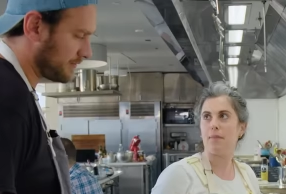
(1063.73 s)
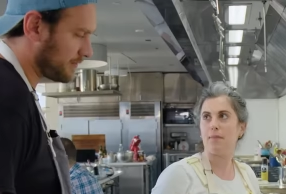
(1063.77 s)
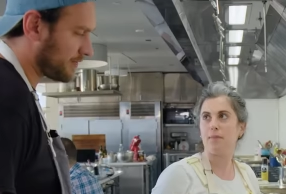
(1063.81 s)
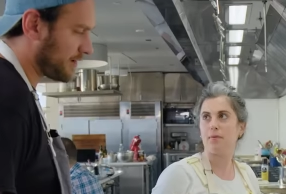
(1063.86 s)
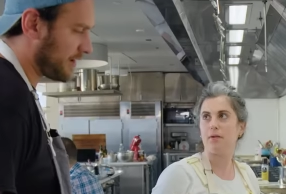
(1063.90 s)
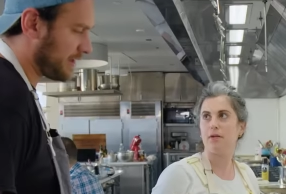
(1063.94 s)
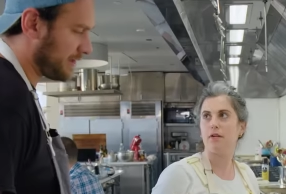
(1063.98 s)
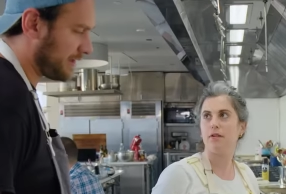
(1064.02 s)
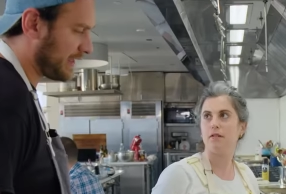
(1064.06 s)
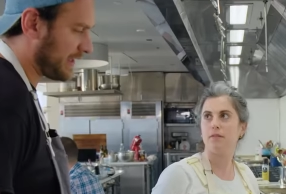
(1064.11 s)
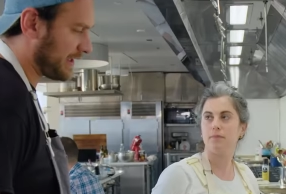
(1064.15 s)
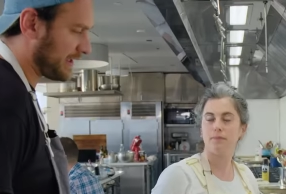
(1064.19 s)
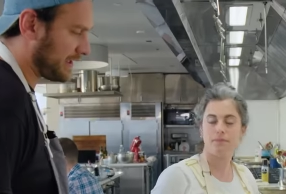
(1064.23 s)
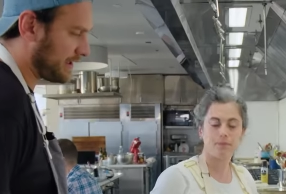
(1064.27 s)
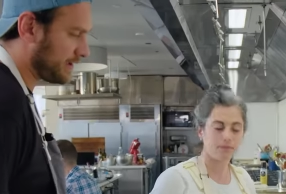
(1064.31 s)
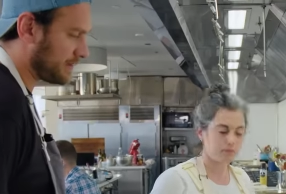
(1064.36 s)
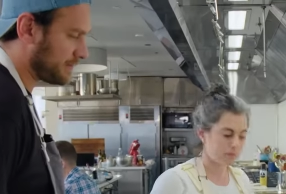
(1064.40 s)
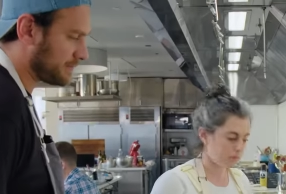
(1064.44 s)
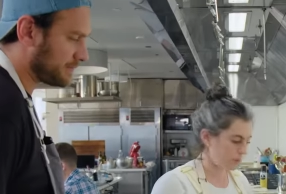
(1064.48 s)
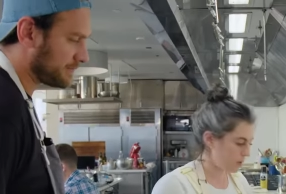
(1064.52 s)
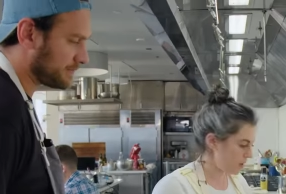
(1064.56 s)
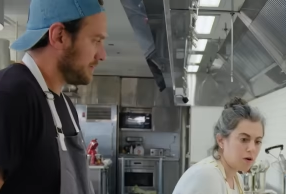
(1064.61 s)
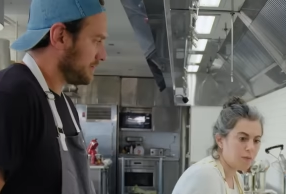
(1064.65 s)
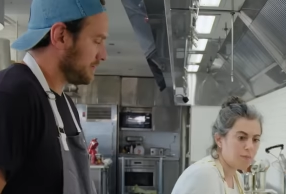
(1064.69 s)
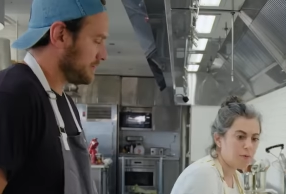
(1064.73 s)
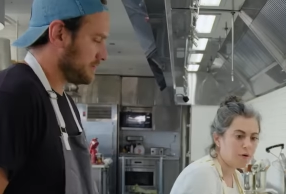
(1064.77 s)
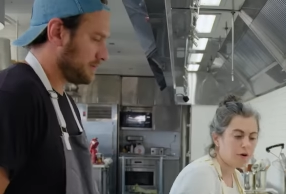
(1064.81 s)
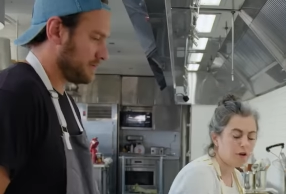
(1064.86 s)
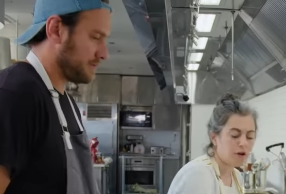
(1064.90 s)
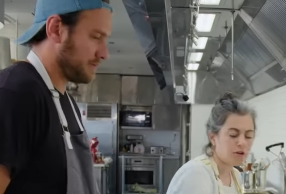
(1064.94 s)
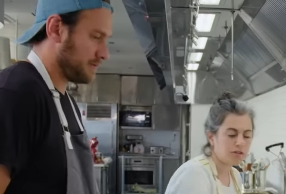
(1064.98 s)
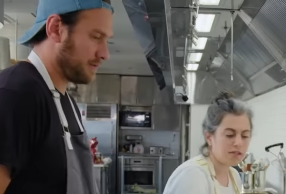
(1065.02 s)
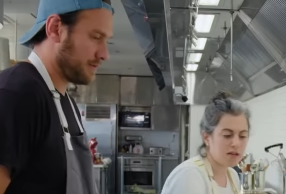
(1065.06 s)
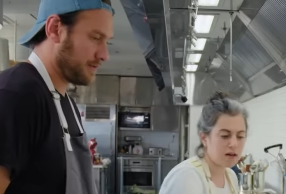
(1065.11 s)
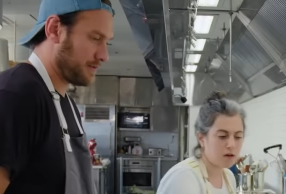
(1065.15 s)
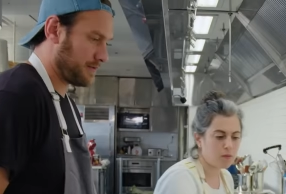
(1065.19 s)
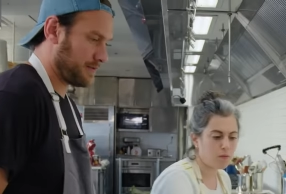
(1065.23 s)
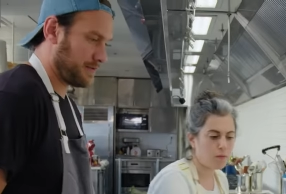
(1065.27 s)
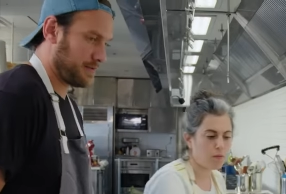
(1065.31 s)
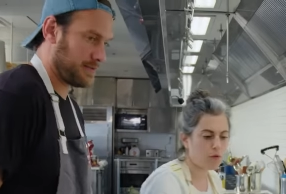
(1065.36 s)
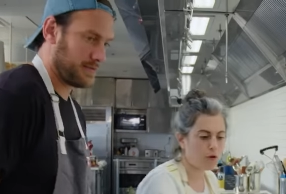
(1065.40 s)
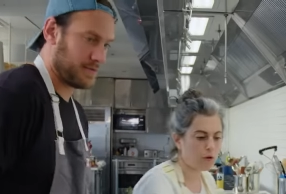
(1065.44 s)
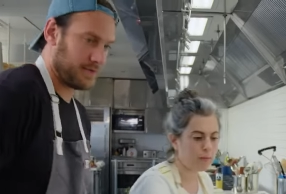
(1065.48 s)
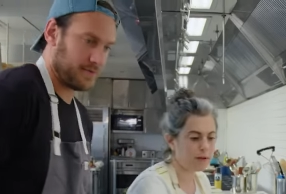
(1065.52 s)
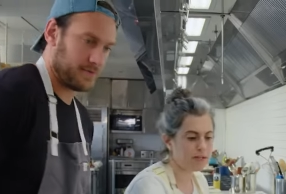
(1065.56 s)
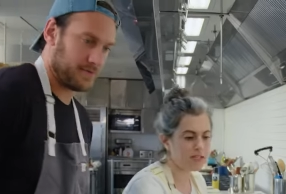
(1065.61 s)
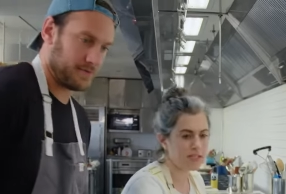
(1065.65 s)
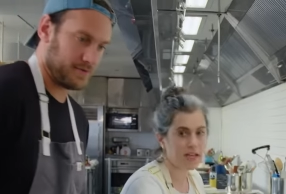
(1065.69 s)
Speaker 1: up. I like it. You wanna pull yours out
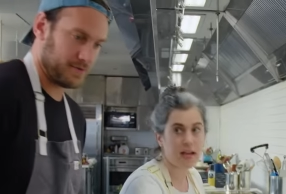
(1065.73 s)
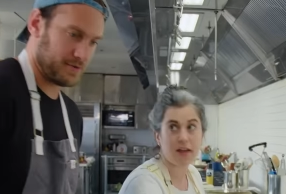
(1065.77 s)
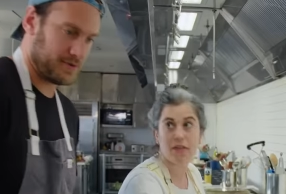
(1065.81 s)
and pour them in